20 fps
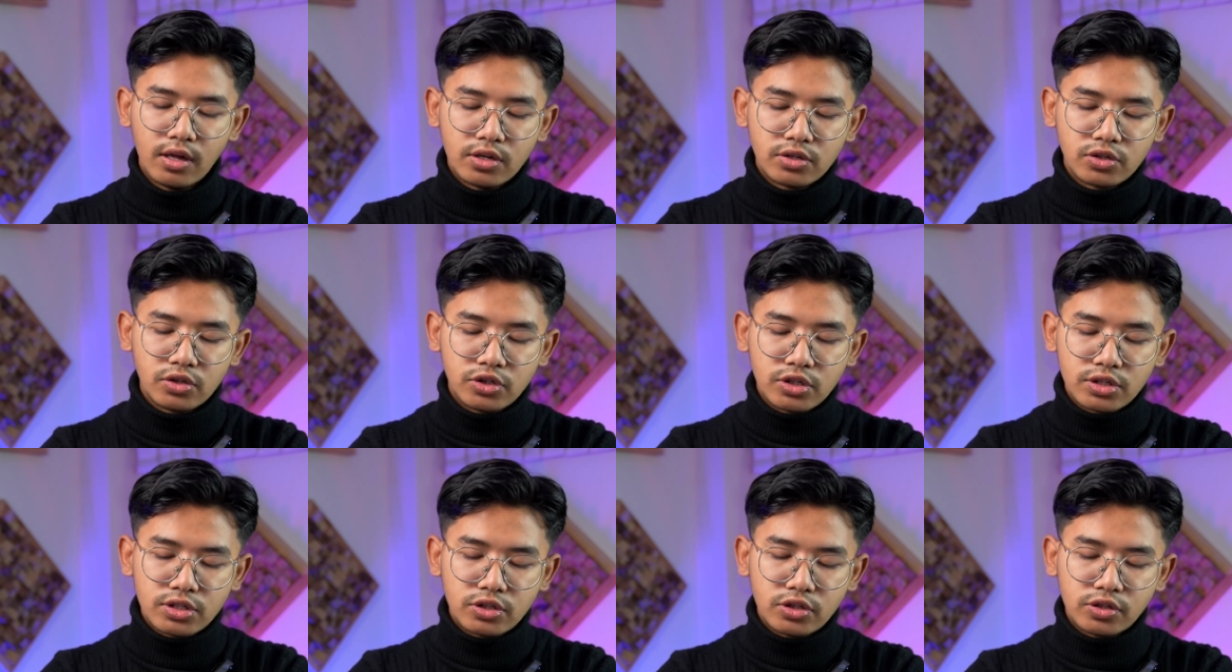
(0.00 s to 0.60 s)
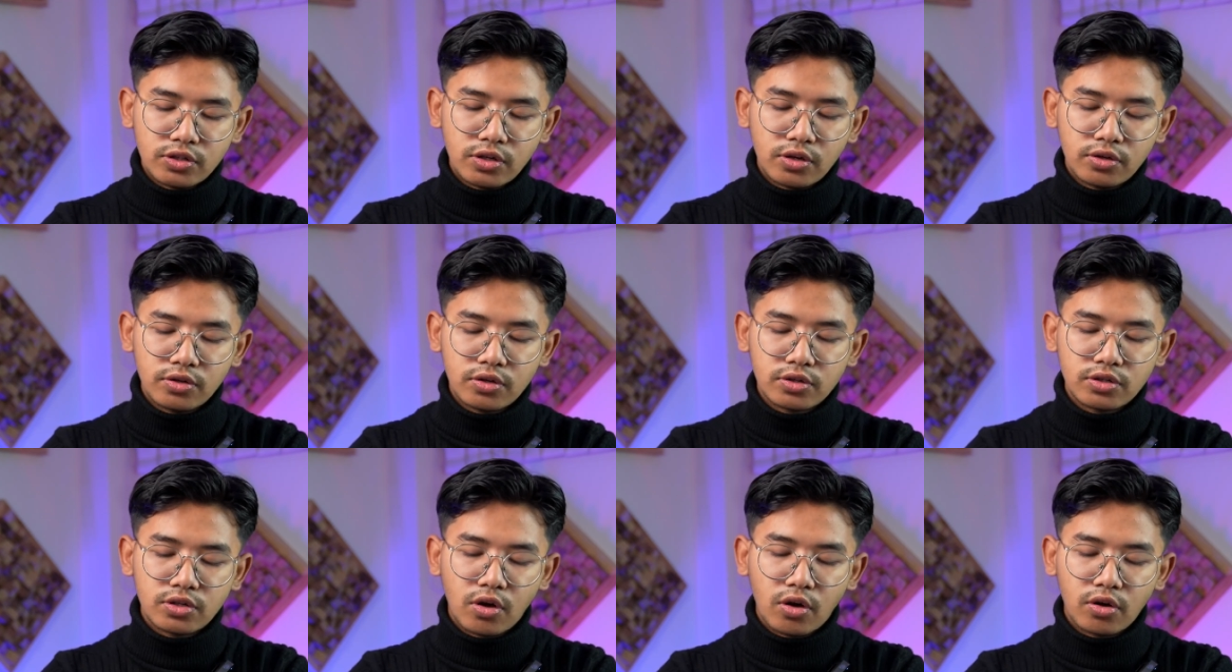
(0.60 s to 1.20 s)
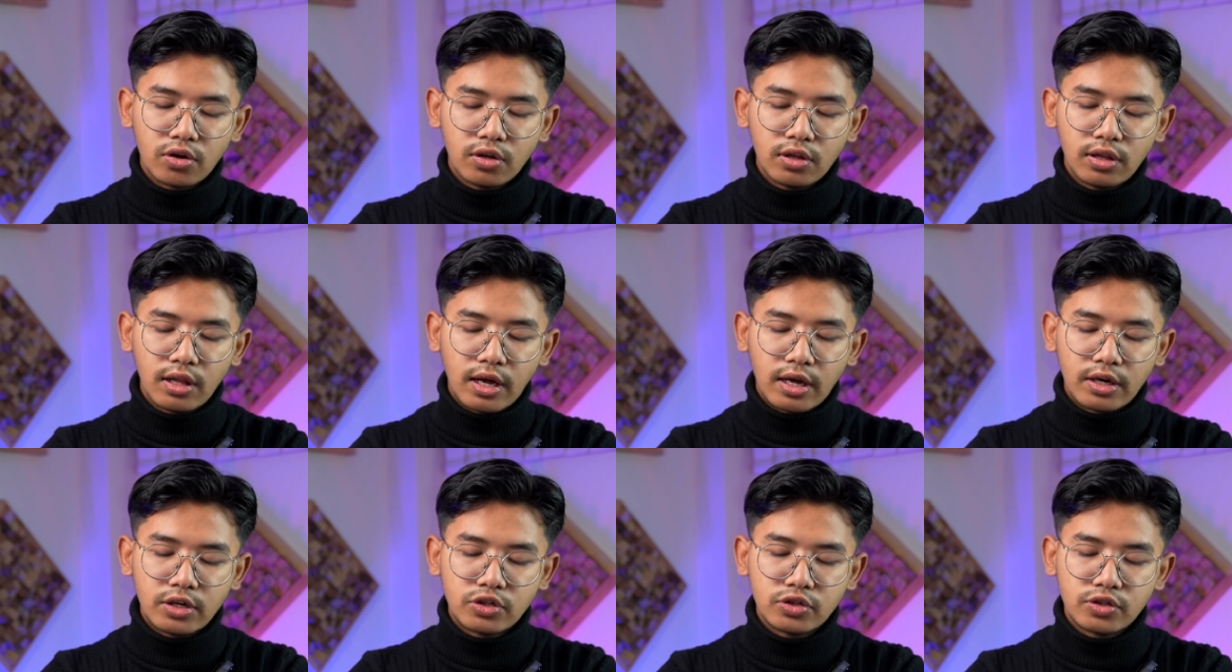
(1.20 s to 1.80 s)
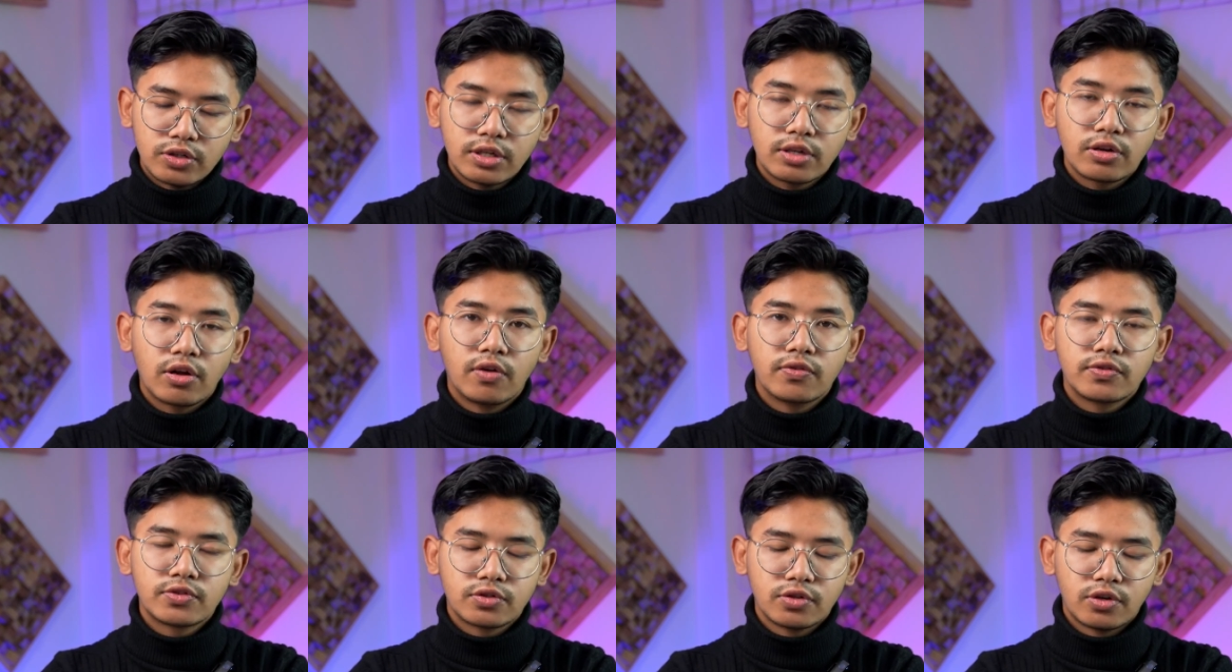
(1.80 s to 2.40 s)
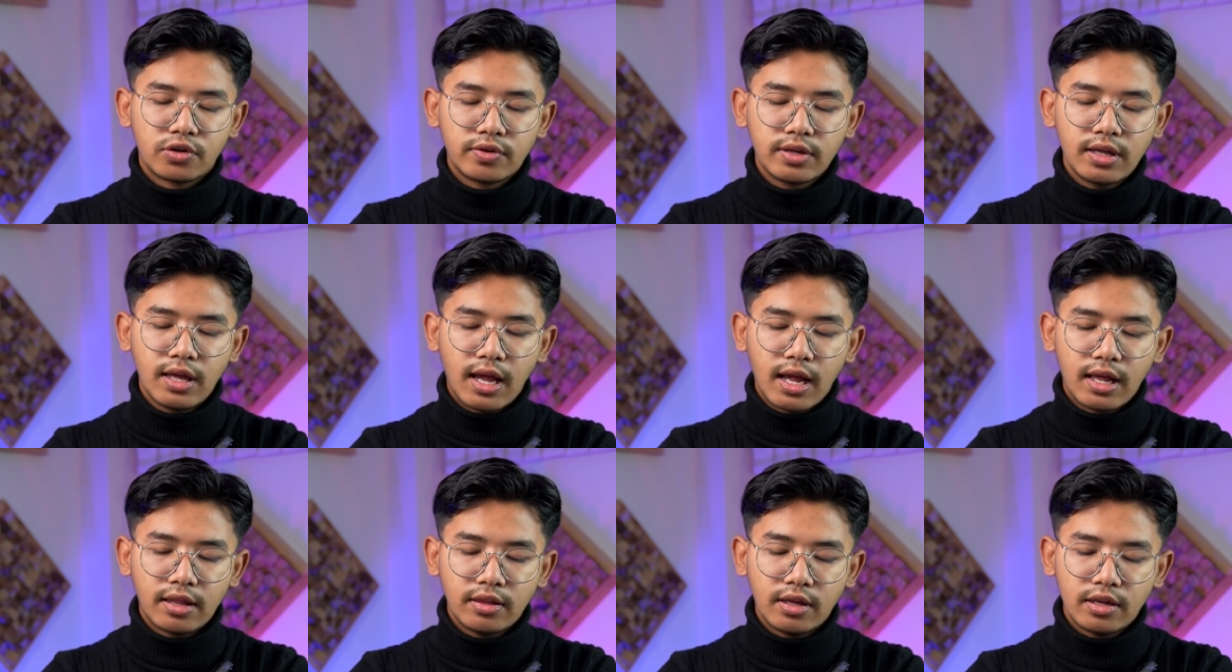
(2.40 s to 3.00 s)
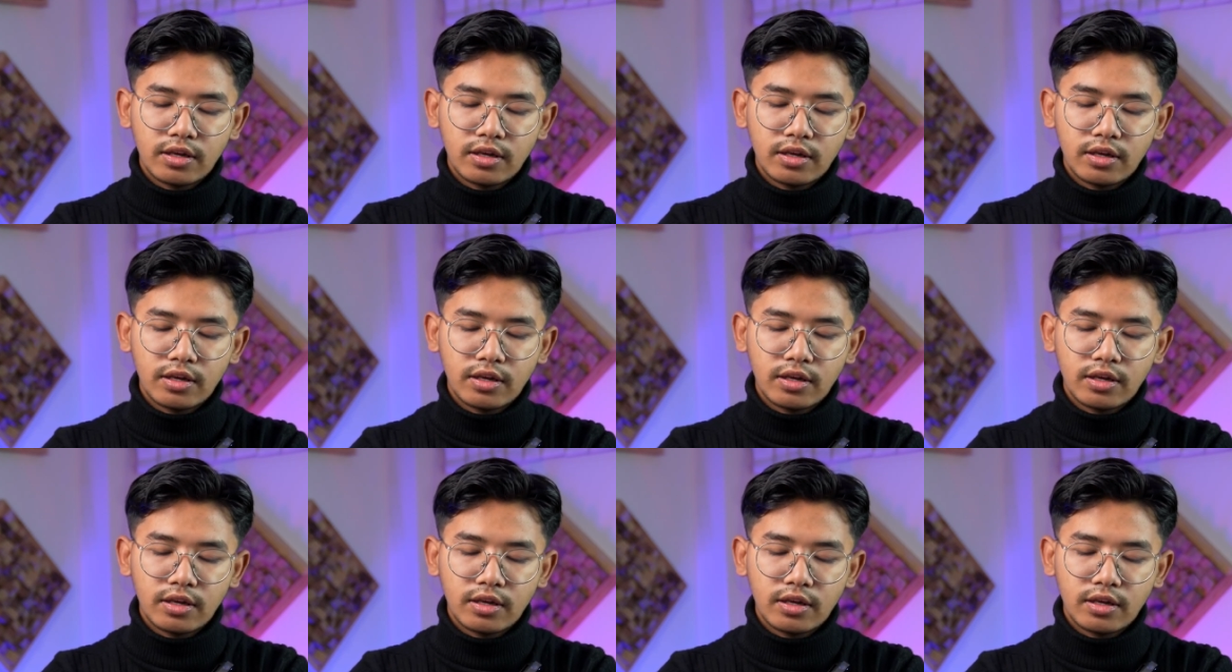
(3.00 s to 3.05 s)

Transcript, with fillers: So just turn on the toggle and turn it off, sorry, and